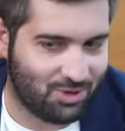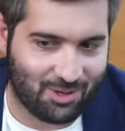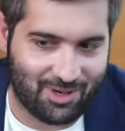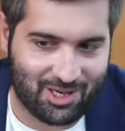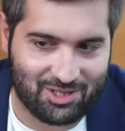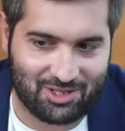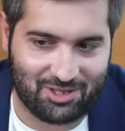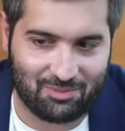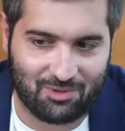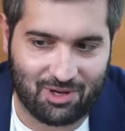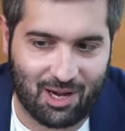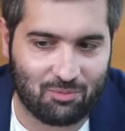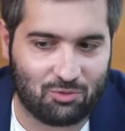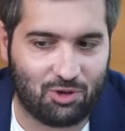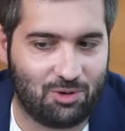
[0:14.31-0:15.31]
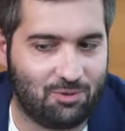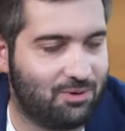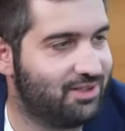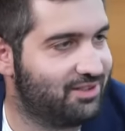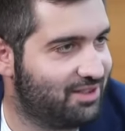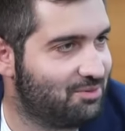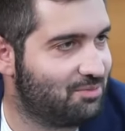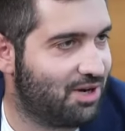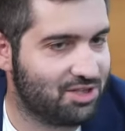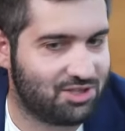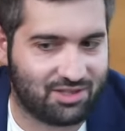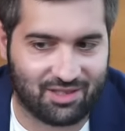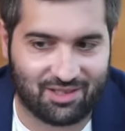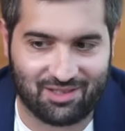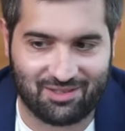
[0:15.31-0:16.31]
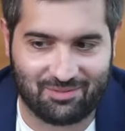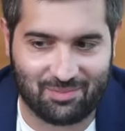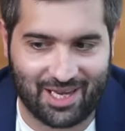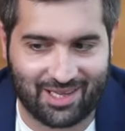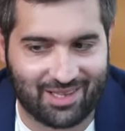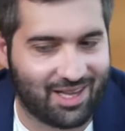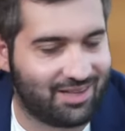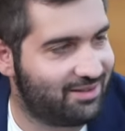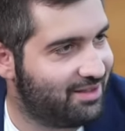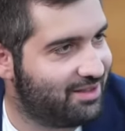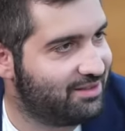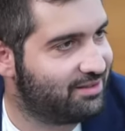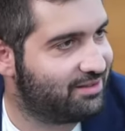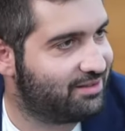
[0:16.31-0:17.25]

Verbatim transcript: during which journalist Ugur Ozan